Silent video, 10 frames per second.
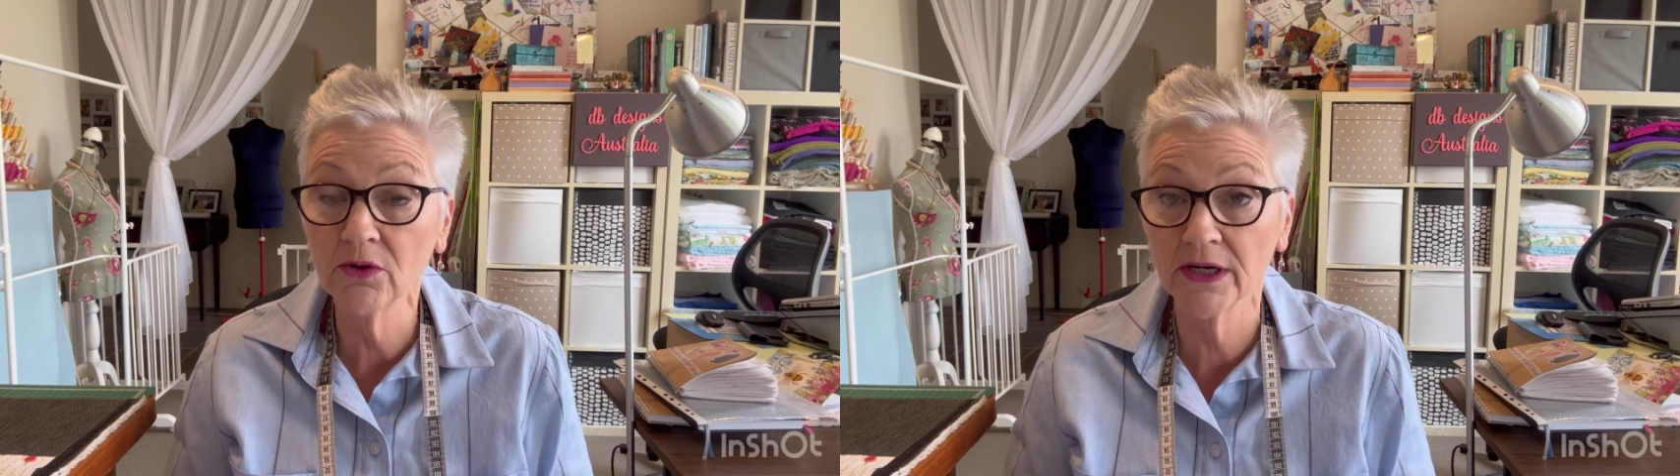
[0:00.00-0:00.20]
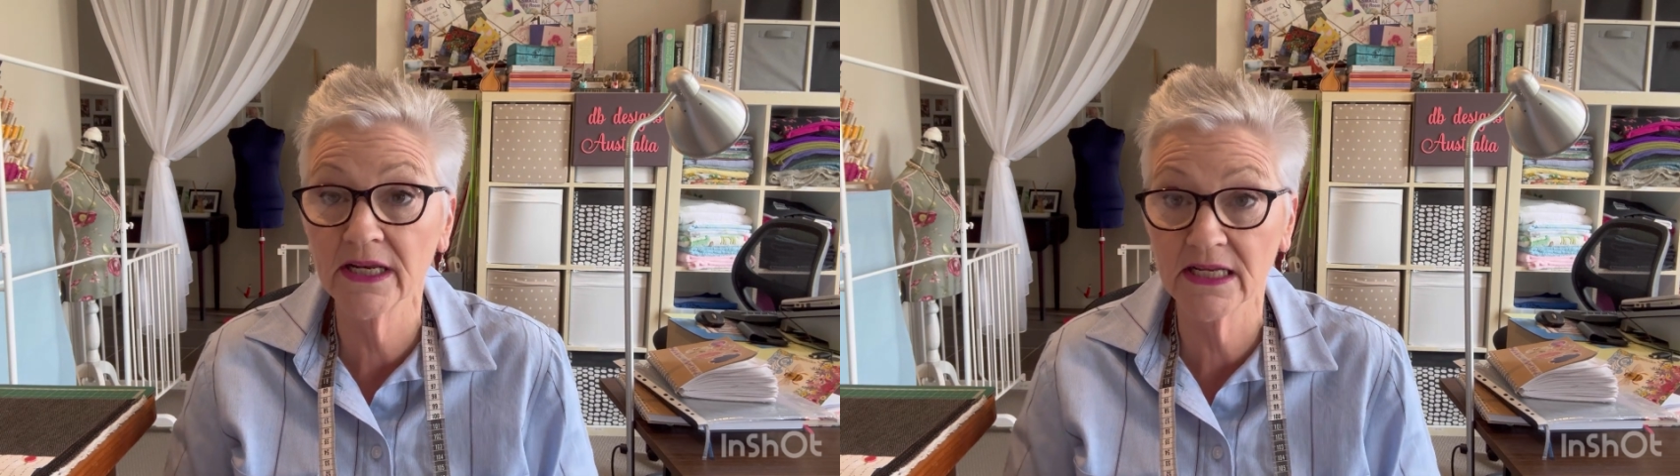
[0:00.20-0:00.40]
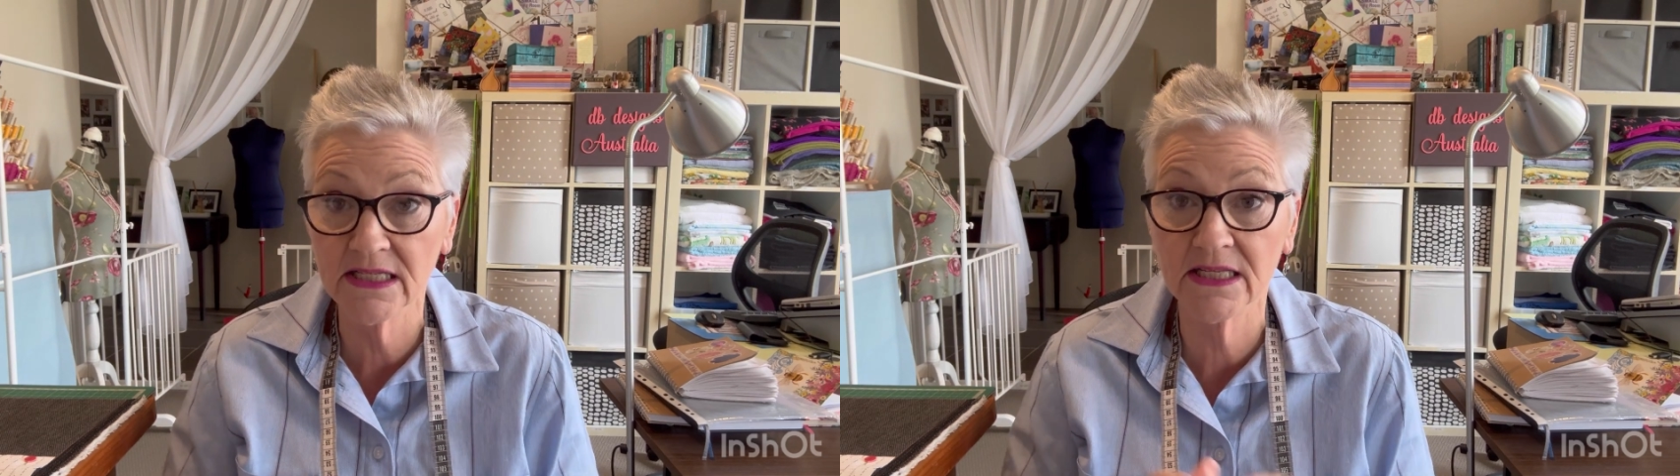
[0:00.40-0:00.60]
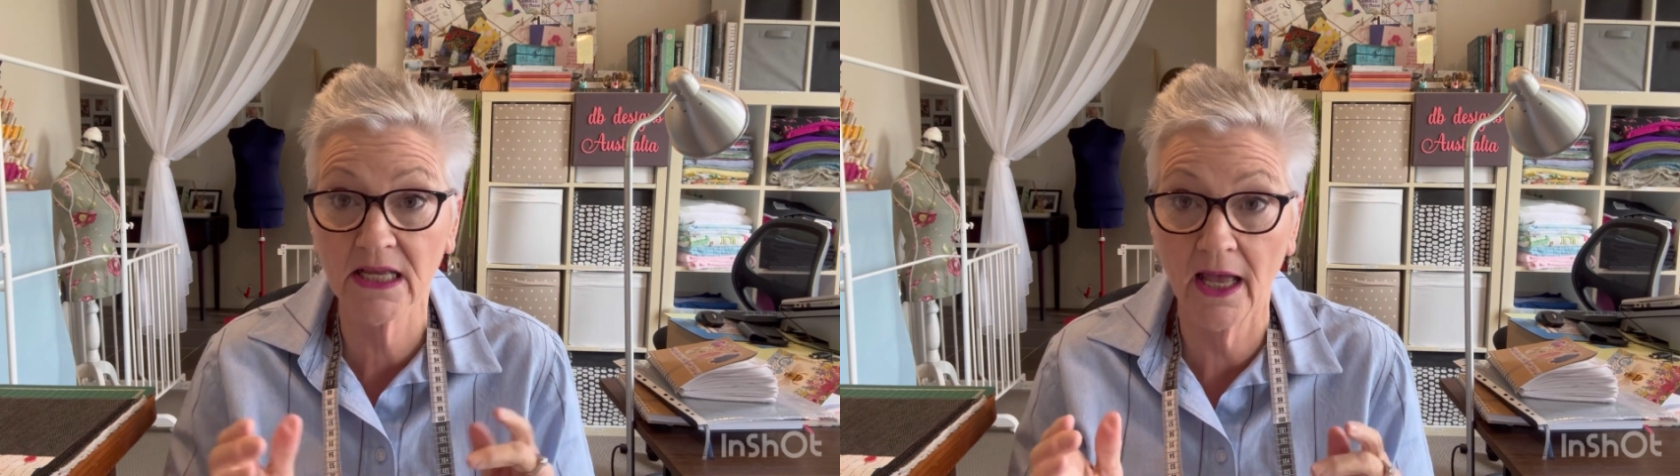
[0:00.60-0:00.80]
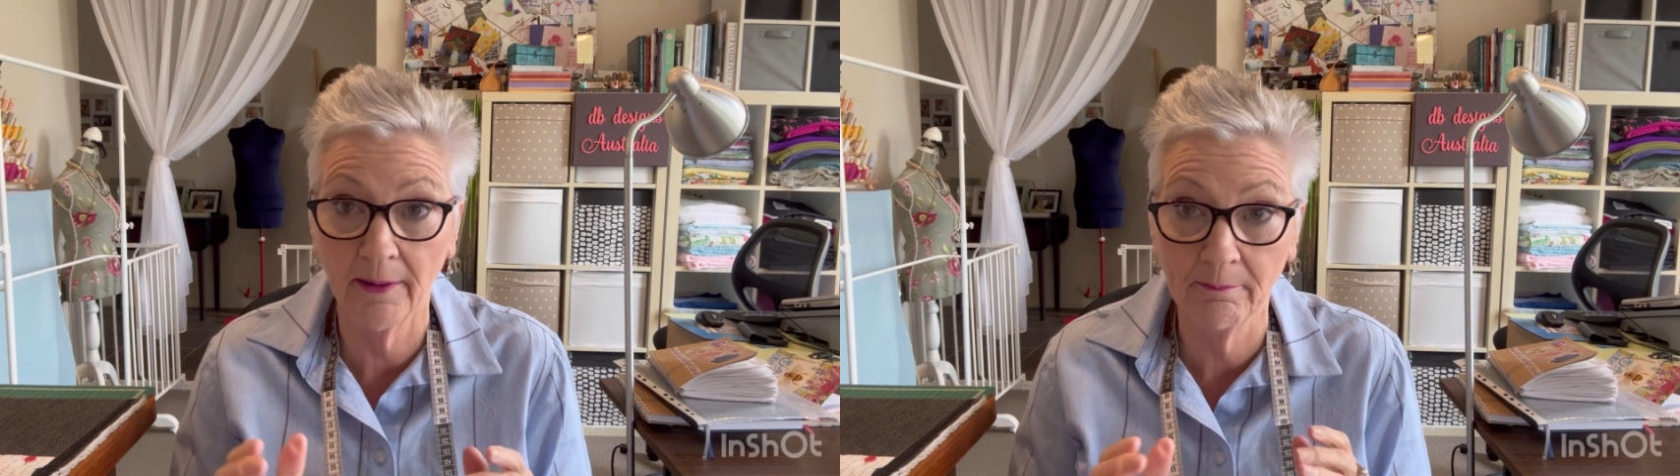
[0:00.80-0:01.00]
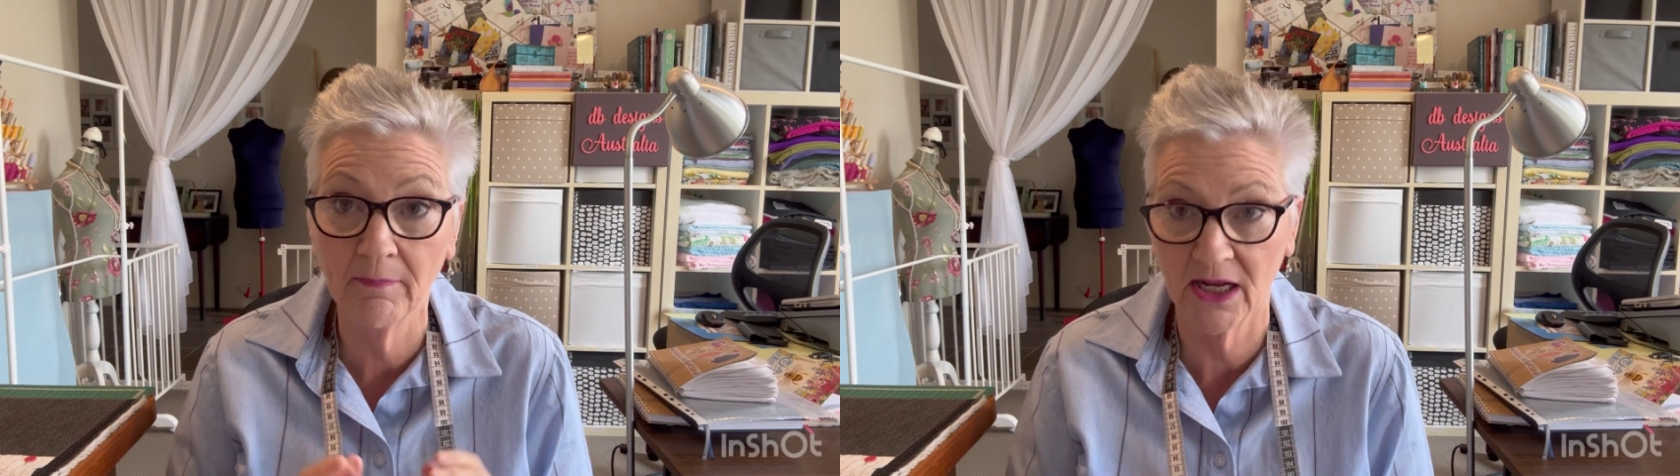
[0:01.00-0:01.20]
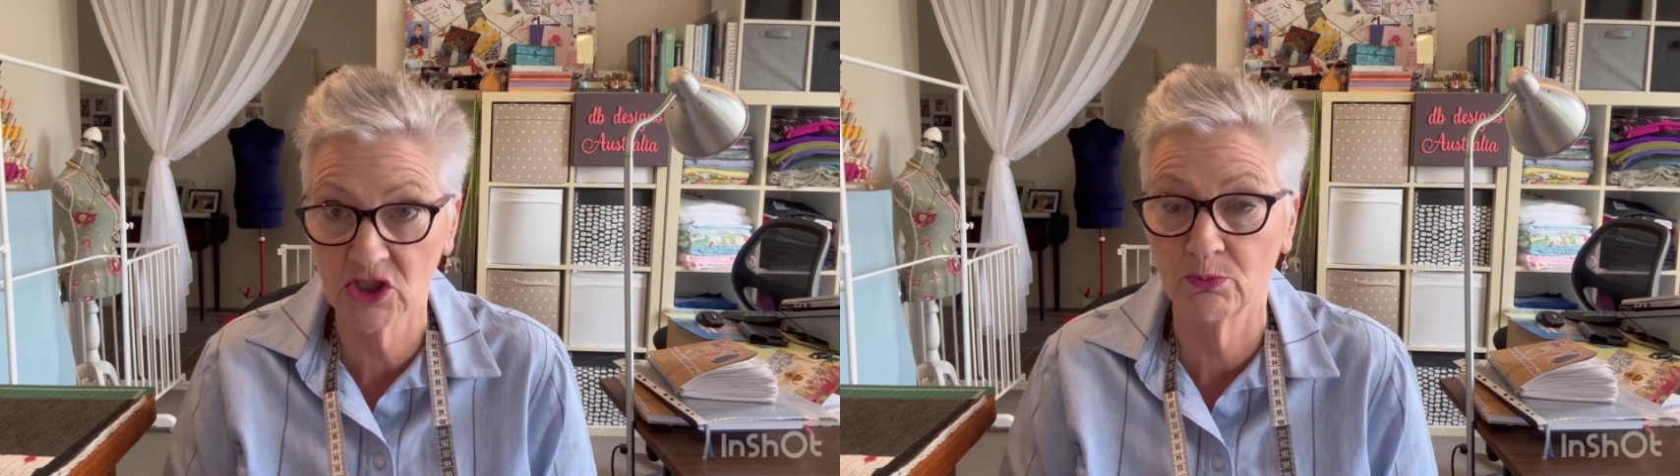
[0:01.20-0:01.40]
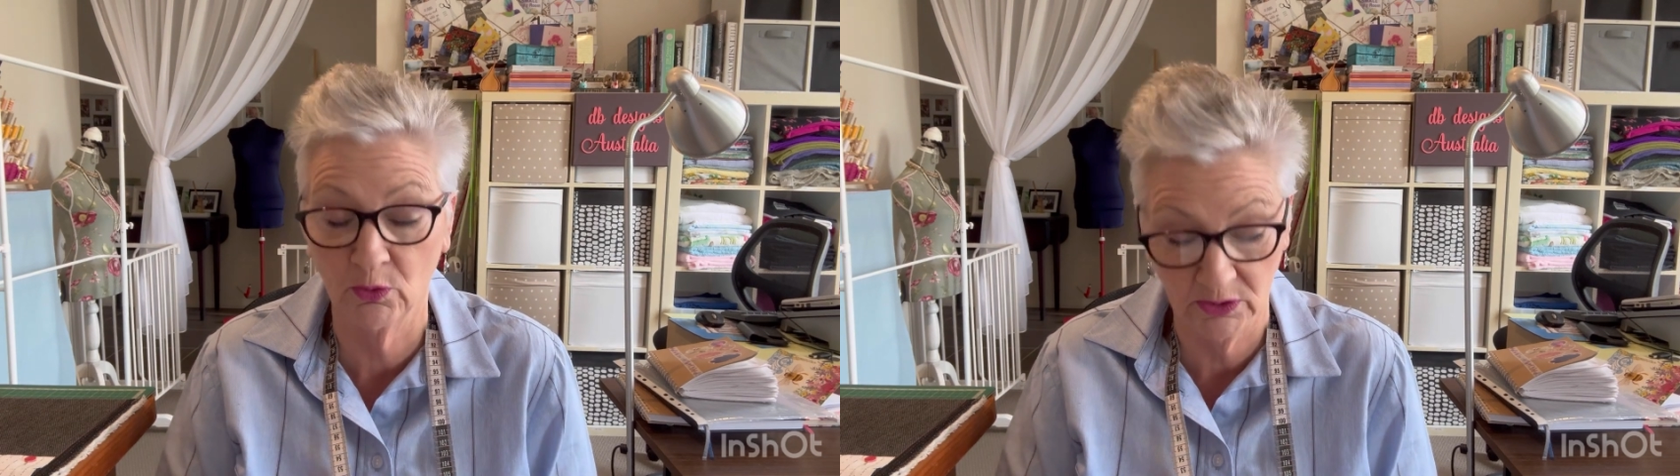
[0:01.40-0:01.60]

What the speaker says: It is a much more